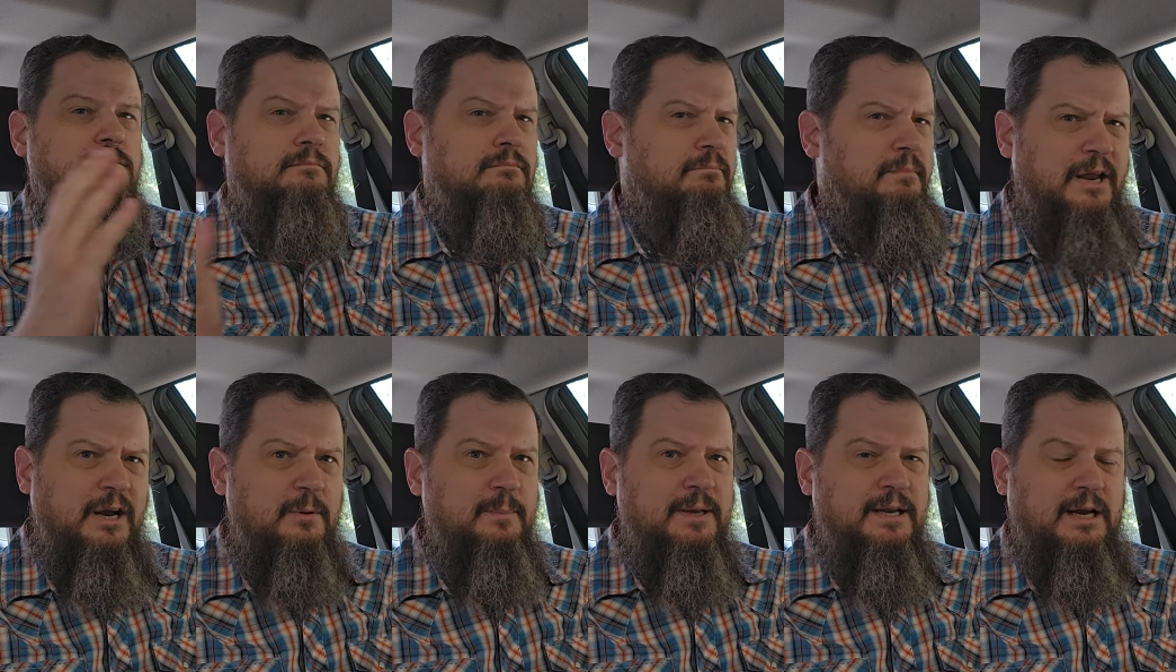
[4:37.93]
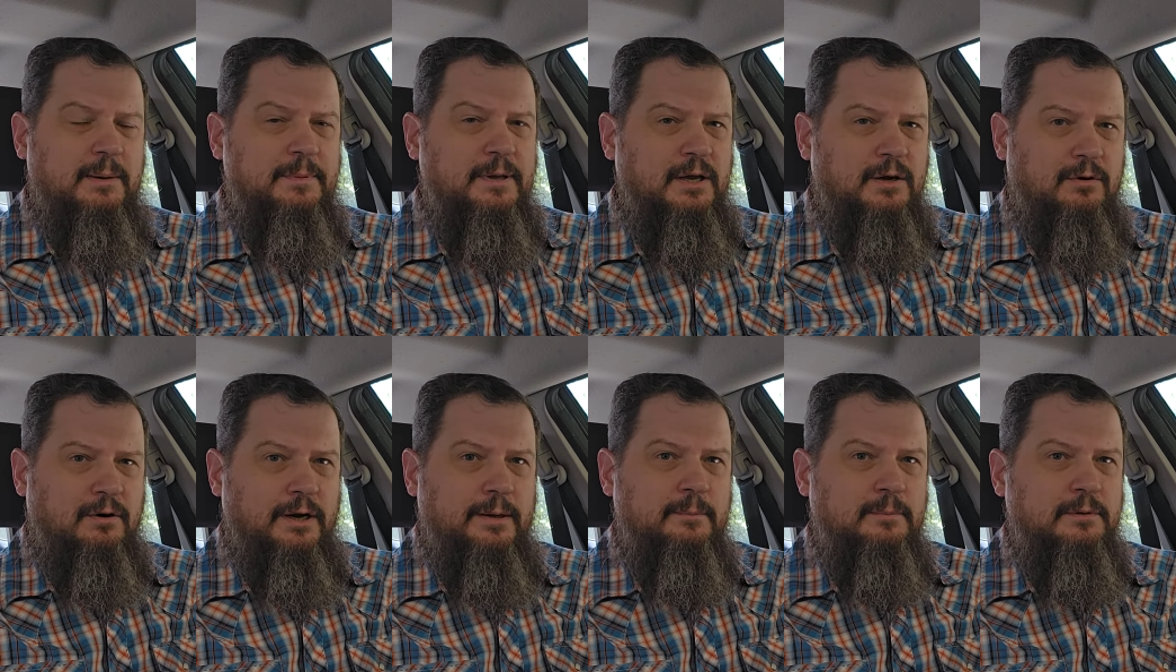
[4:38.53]
may or may not be a
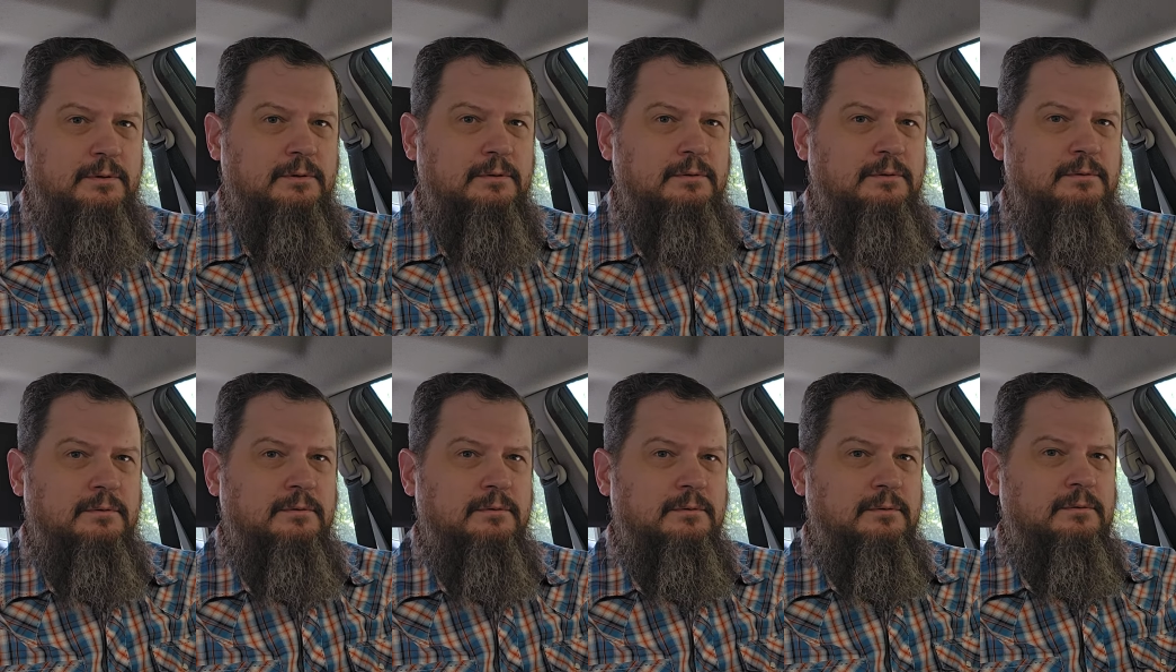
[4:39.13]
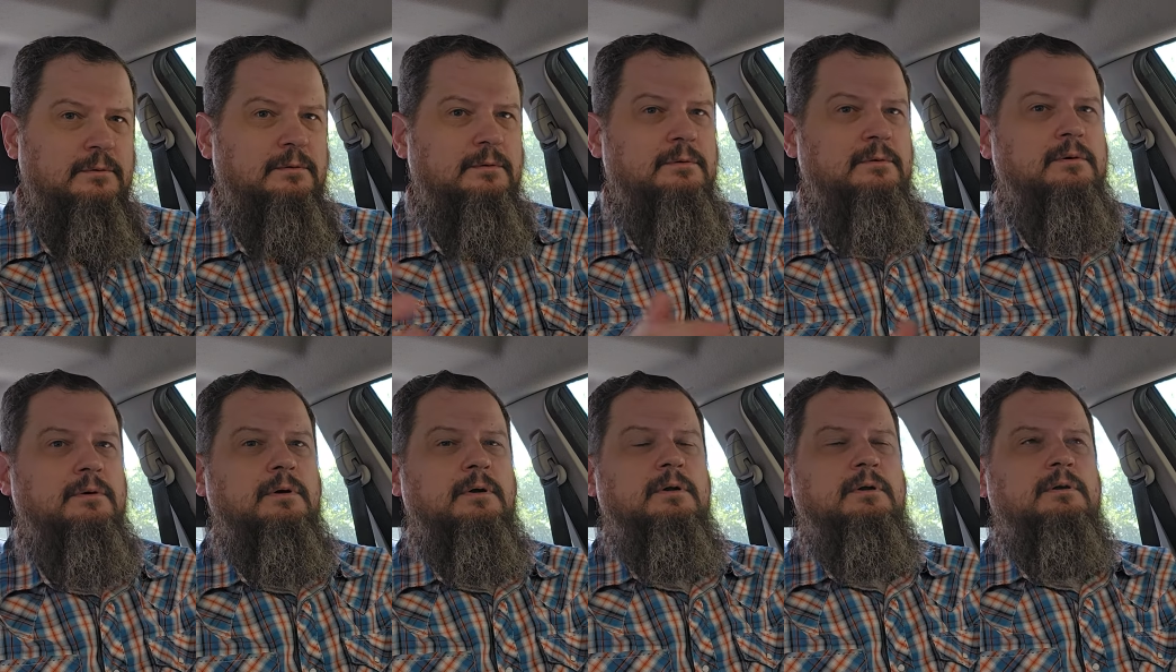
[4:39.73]
crime.
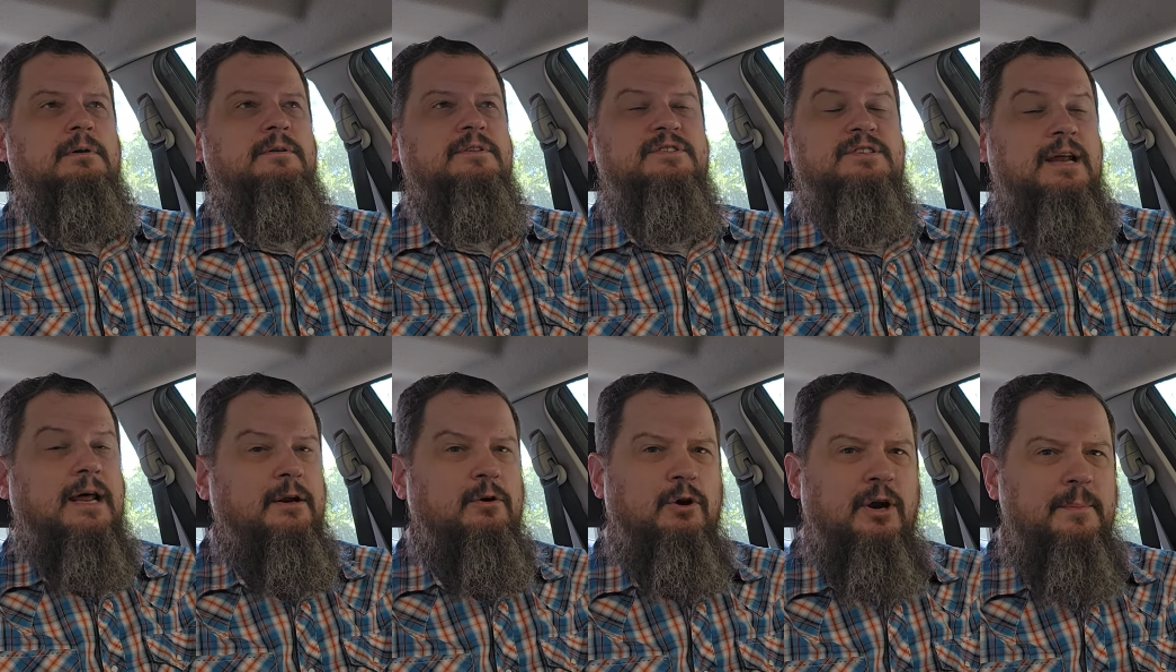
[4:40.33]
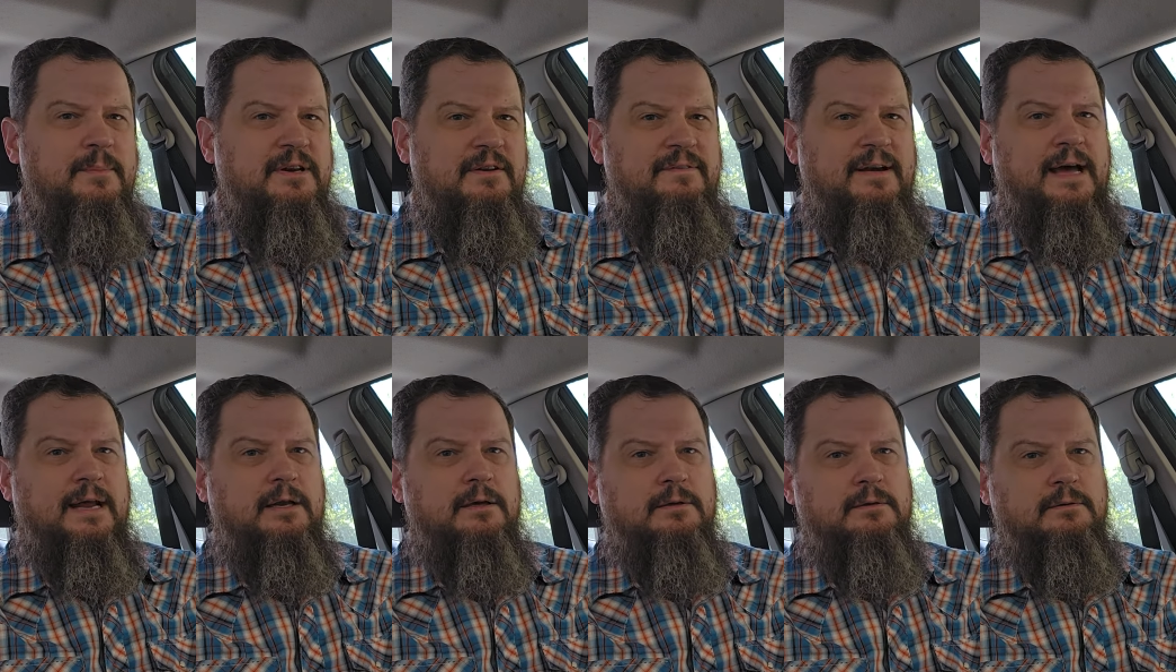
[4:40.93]
It's not a crime in
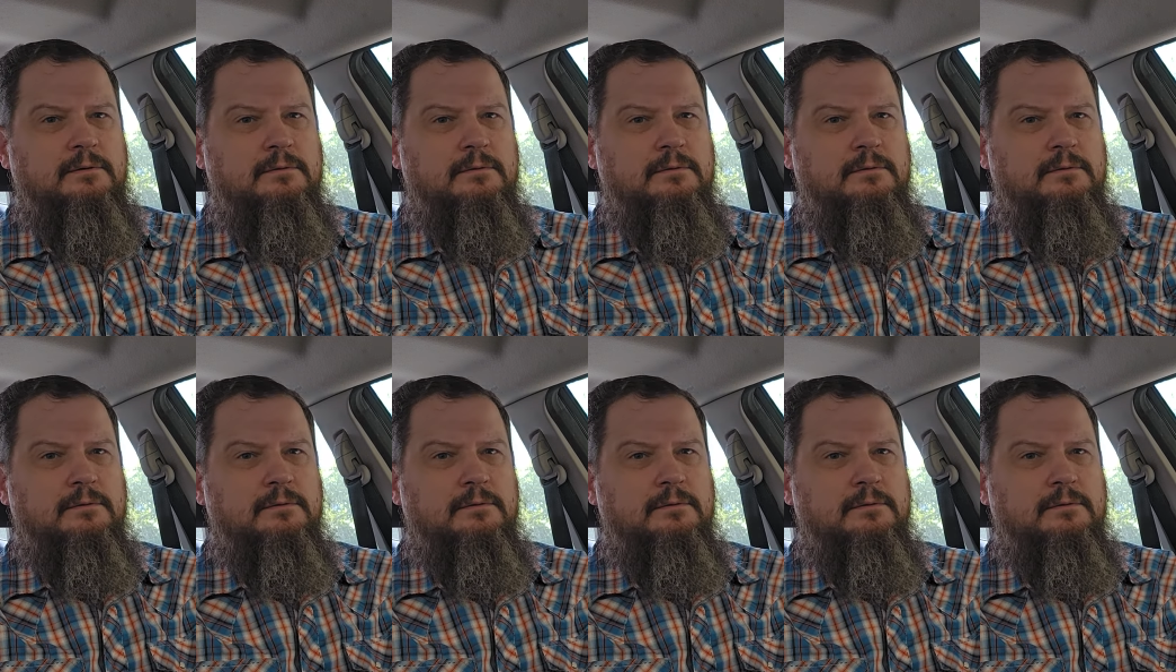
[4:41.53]
Nevada